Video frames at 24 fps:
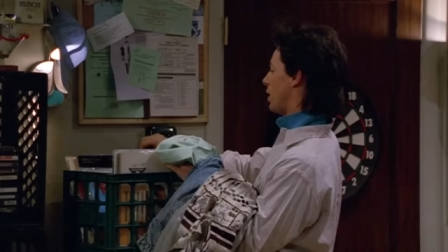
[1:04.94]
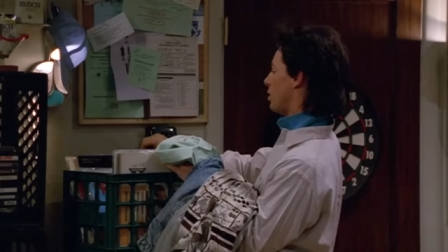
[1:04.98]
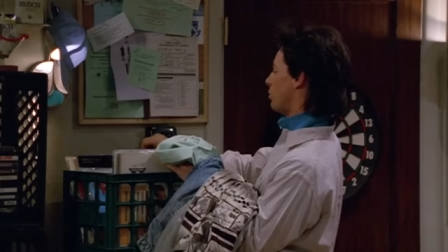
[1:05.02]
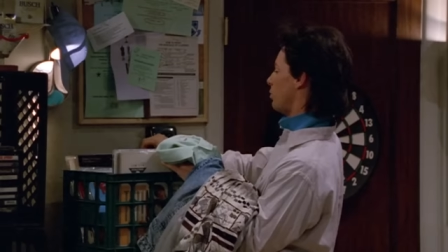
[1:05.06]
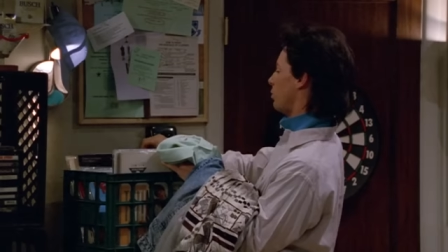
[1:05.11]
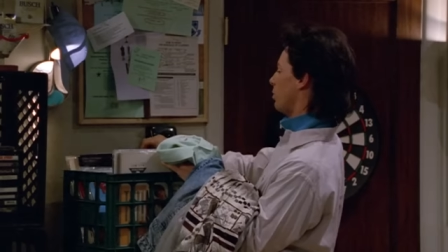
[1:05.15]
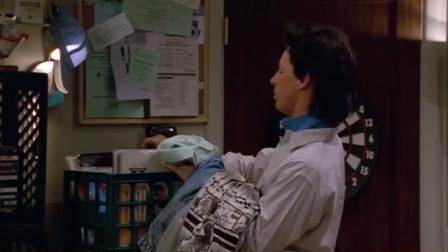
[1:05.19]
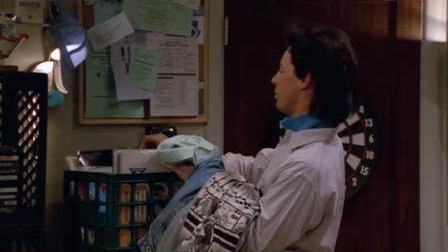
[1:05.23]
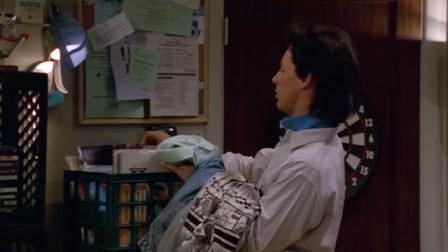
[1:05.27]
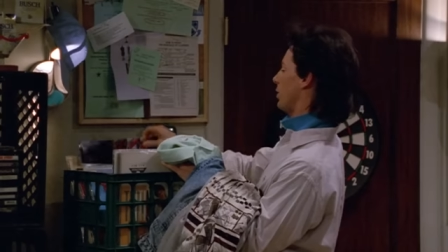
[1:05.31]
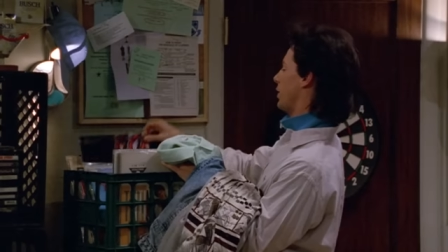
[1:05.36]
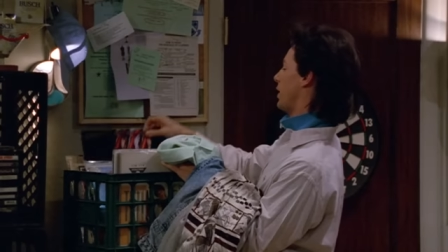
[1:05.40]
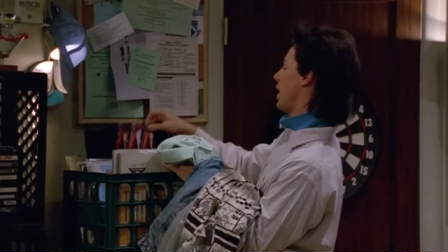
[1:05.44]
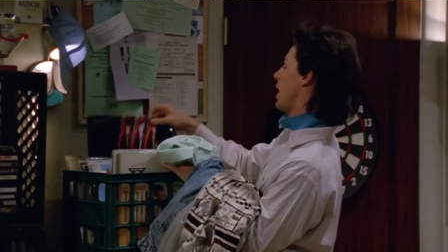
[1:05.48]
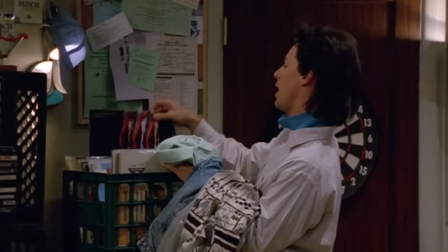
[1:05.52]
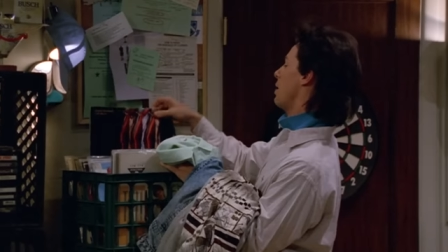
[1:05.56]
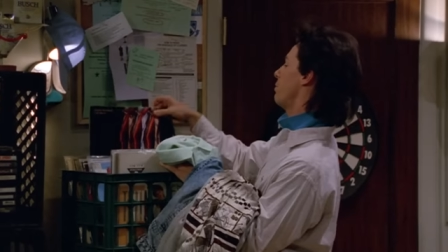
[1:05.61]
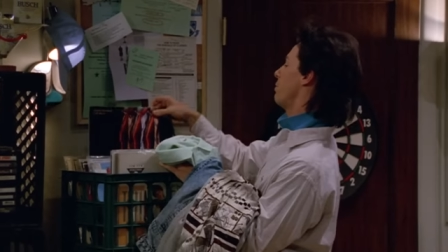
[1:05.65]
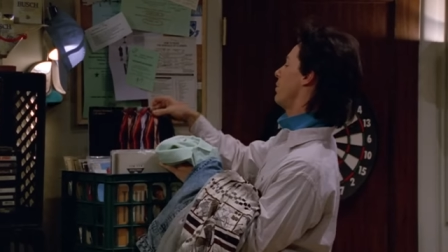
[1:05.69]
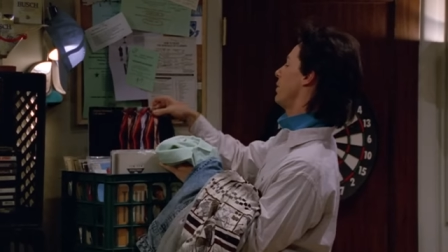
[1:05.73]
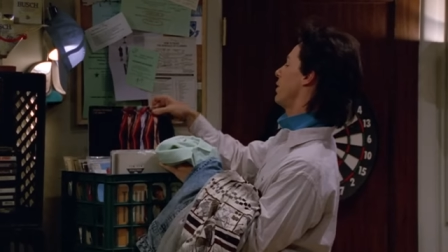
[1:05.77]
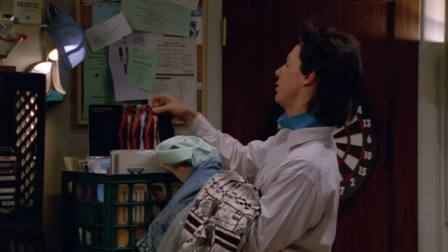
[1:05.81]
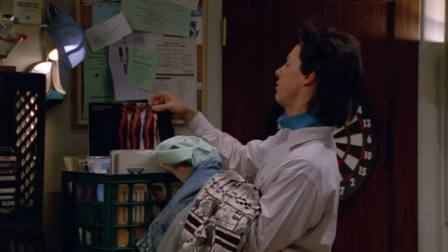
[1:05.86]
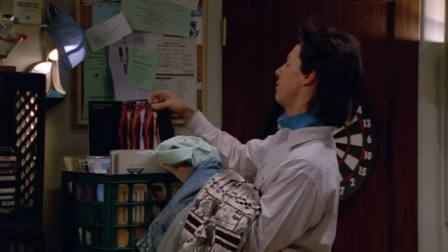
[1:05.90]
well-worn
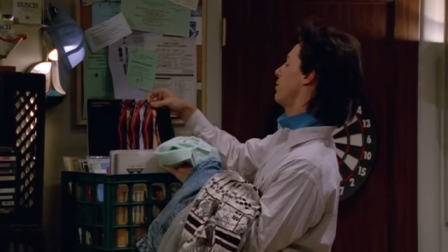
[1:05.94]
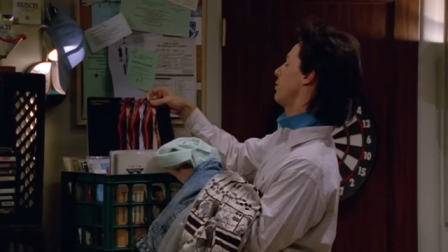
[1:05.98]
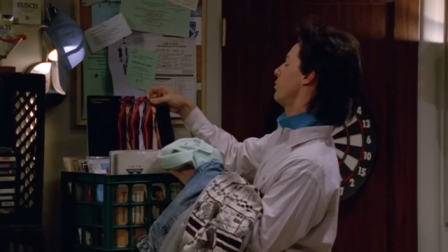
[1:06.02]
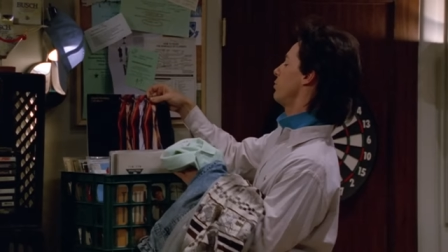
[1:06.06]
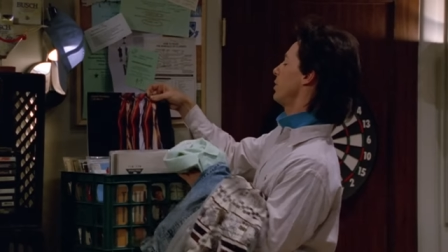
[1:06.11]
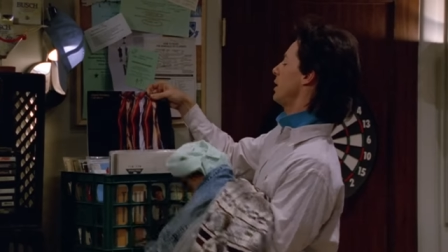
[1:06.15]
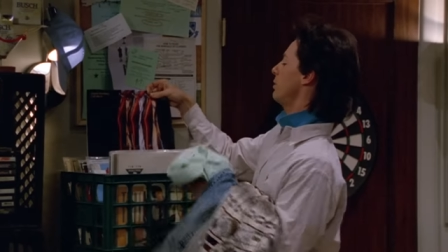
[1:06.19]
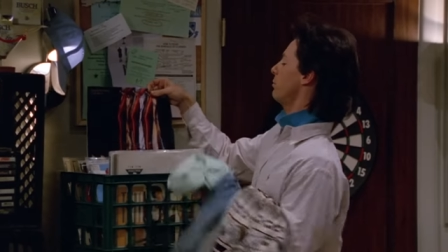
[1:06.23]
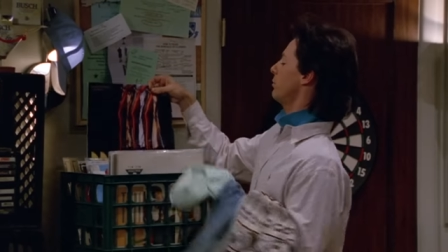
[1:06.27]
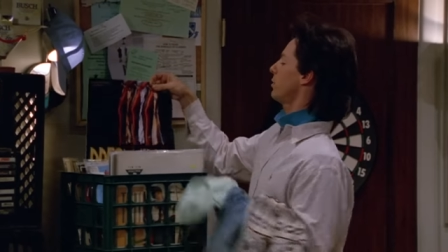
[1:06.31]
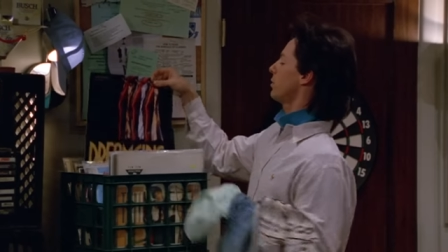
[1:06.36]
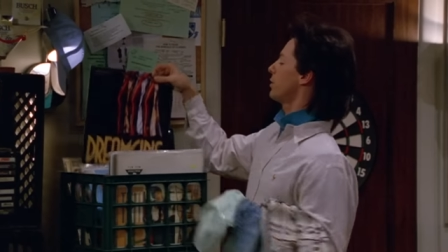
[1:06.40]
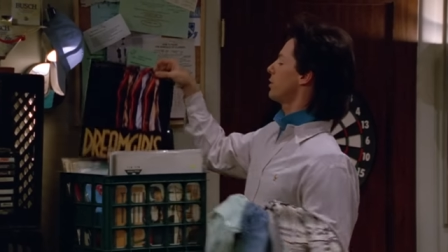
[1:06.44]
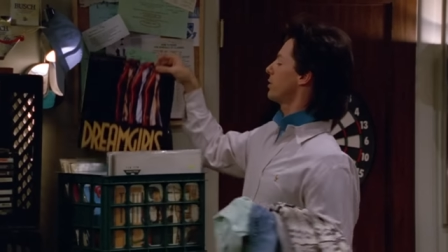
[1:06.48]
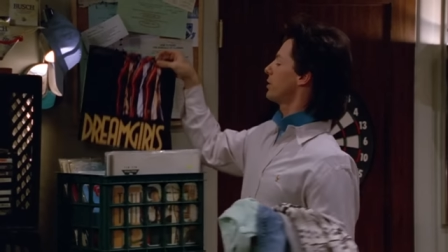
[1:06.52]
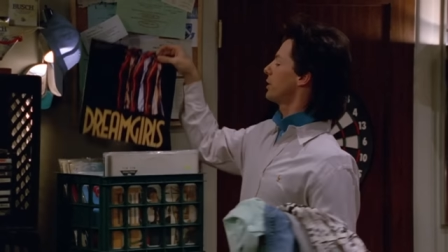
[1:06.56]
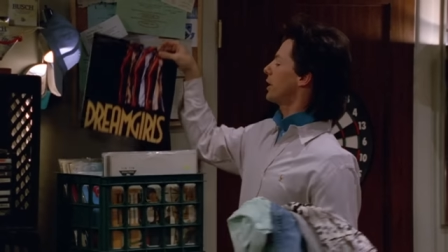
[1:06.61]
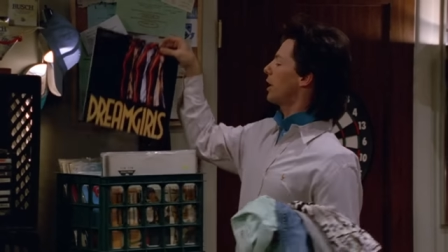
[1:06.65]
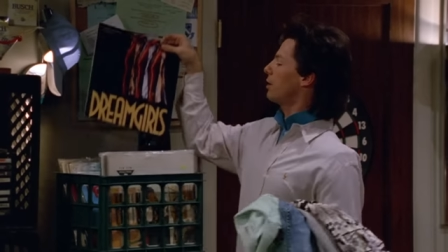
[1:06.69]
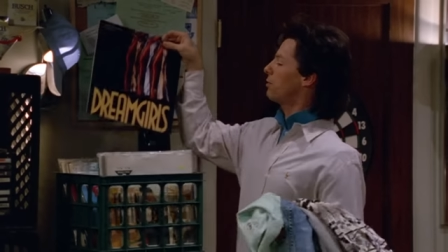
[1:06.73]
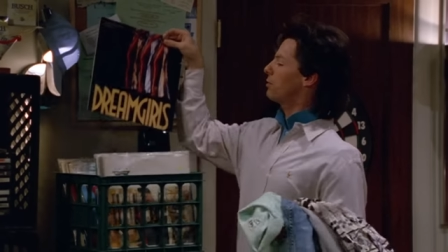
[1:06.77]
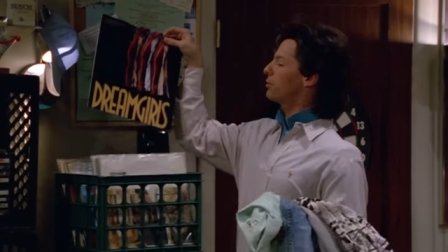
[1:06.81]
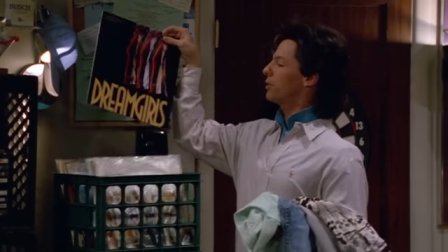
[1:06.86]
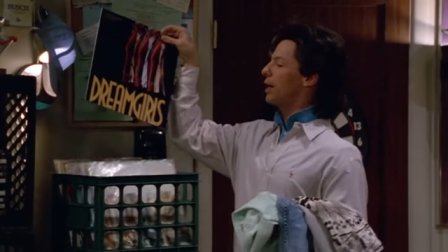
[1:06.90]
copy of the Dreamgirls
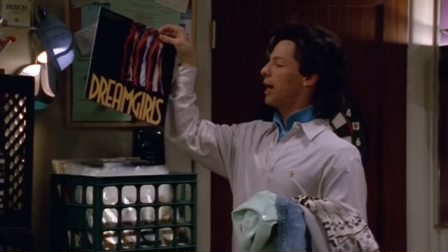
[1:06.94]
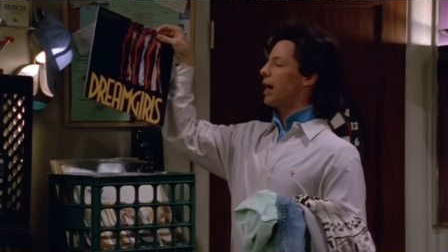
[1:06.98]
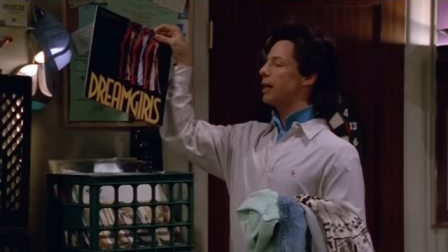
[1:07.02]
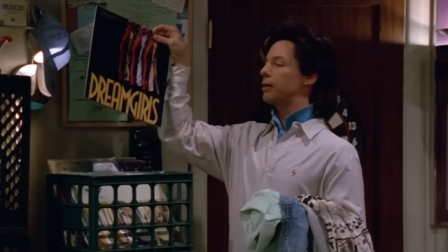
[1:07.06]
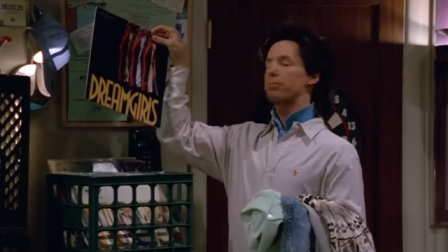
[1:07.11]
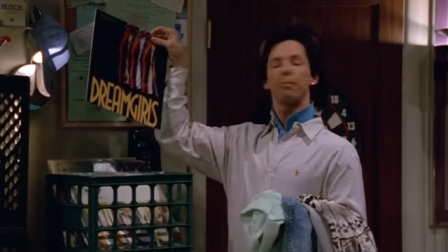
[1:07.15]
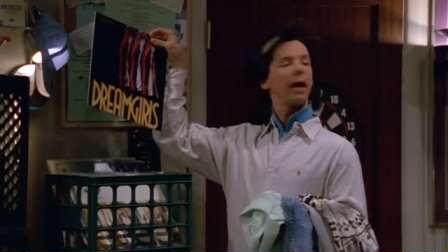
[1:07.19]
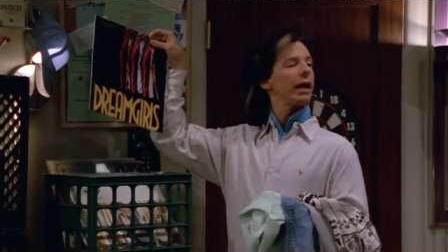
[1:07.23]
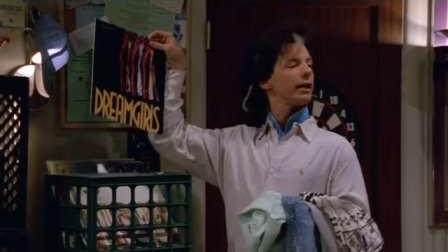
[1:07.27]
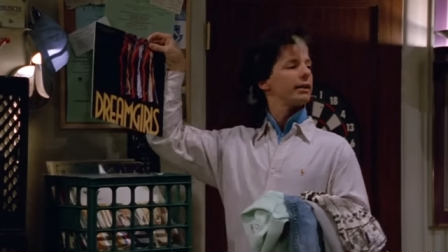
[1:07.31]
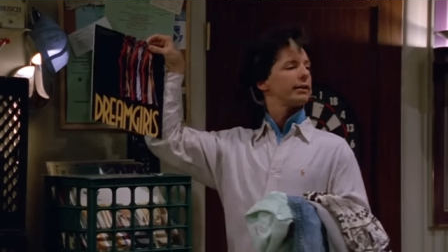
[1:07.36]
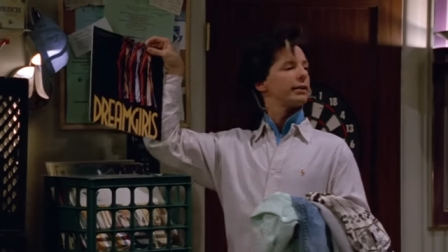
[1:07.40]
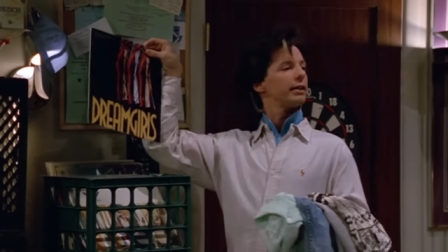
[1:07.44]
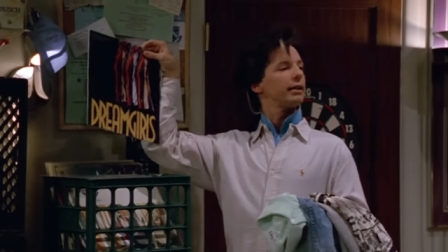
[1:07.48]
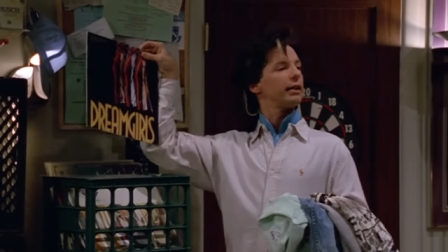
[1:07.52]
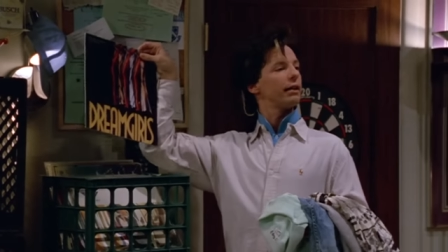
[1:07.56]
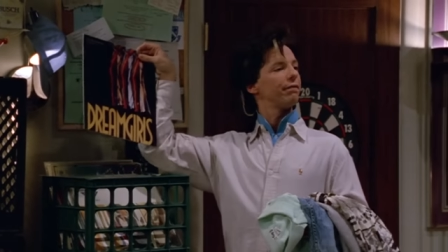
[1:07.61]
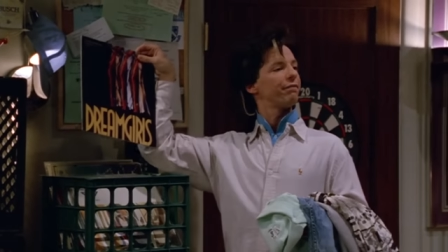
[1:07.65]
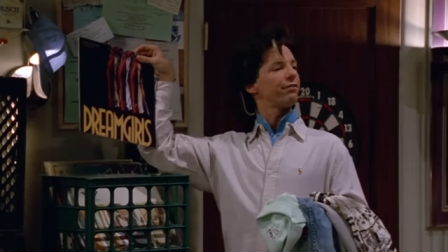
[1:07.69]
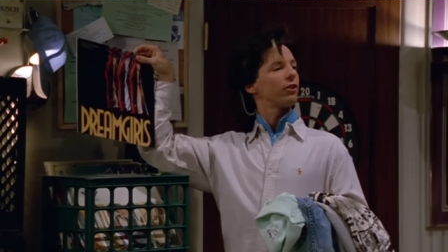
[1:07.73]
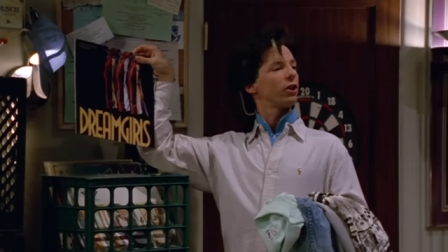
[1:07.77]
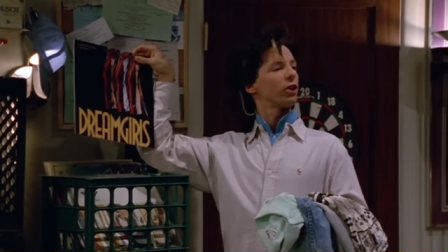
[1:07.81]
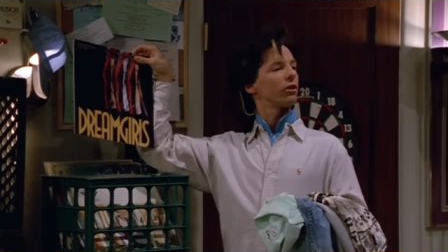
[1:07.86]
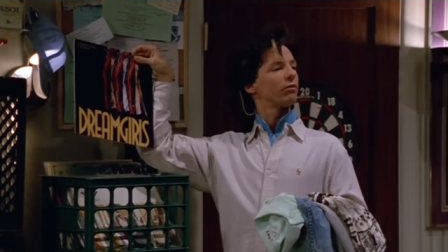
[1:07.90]
soundtrack begs to
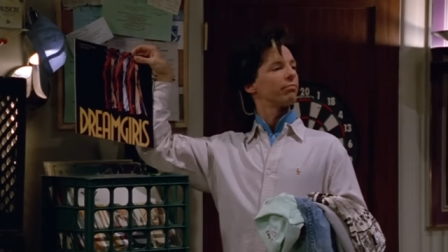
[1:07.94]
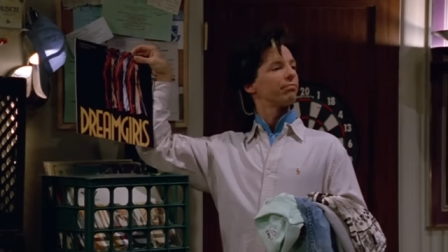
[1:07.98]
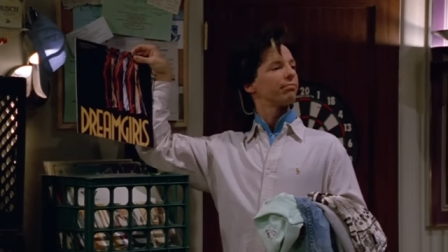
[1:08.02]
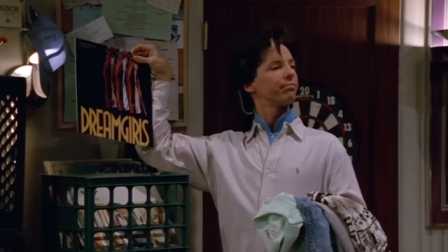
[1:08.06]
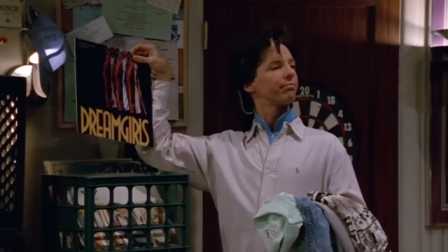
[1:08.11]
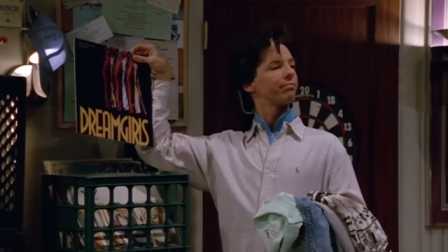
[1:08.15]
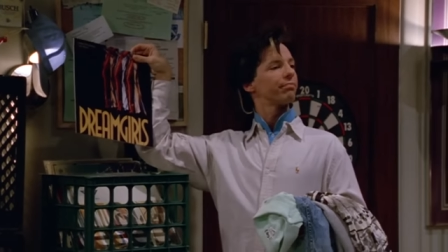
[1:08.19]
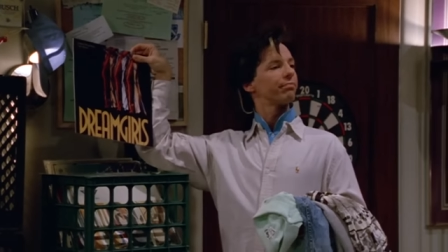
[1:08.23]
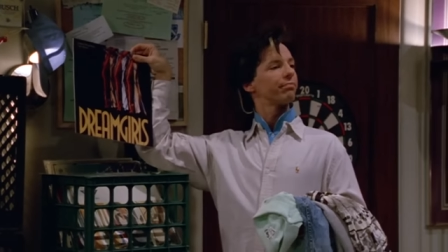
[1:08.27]
differ. What